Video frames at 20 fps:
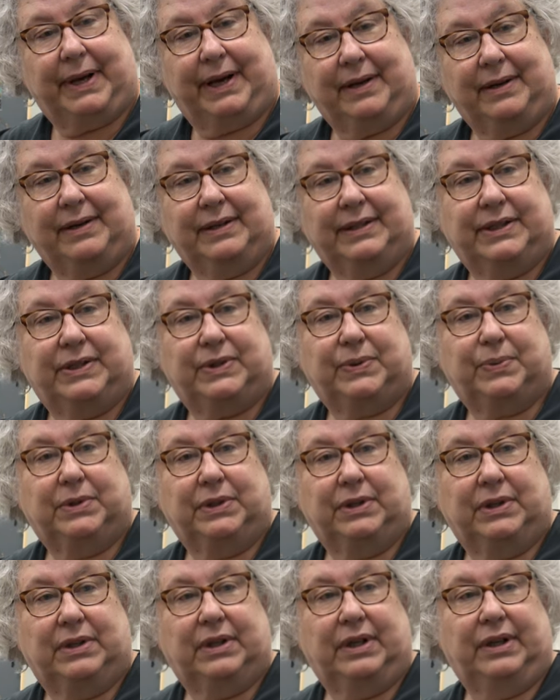parents
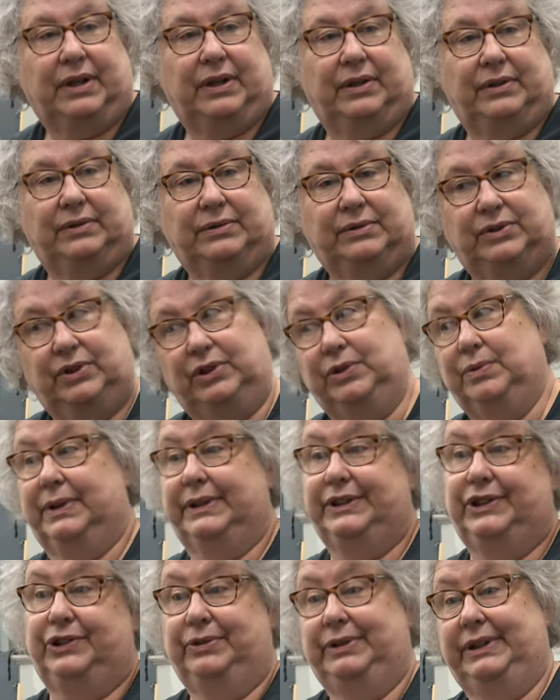were, you know, do
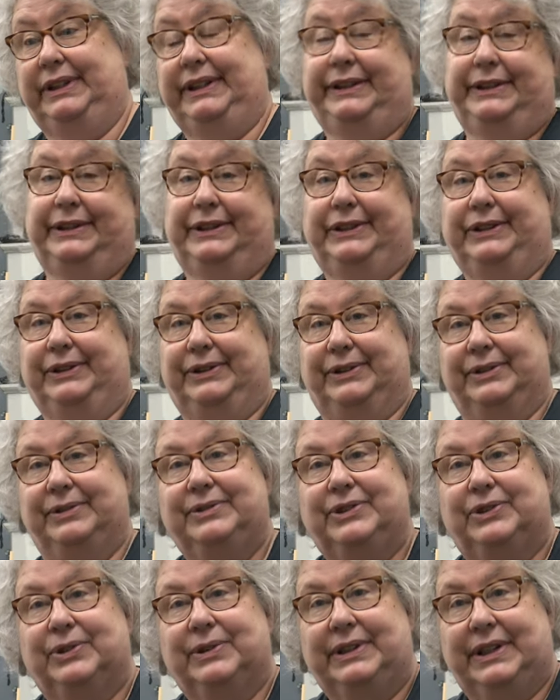what you need to do,
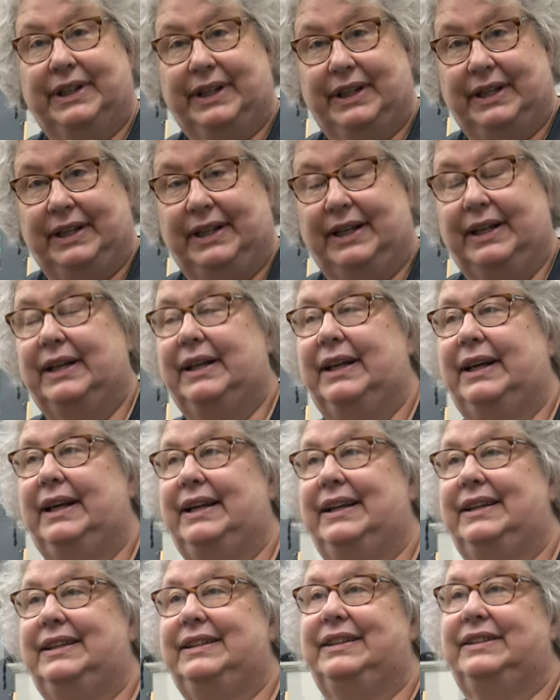sort of thing,
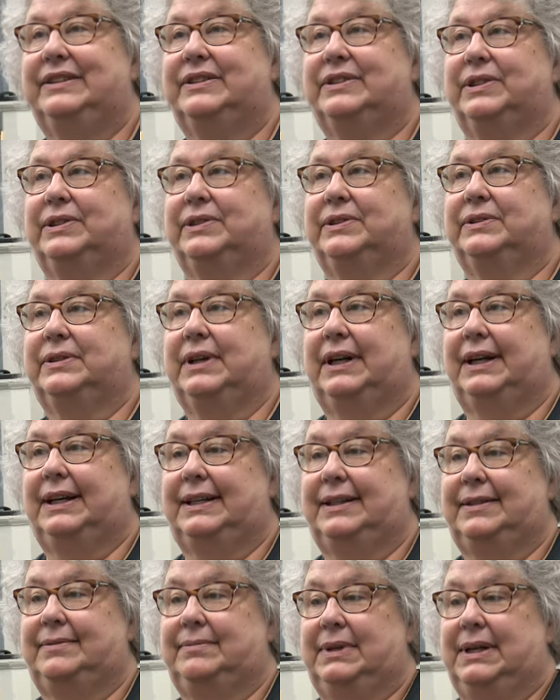and
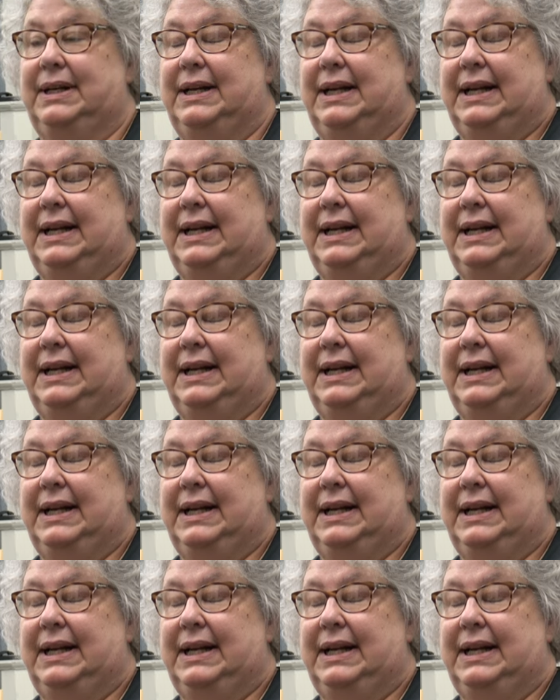so. Um,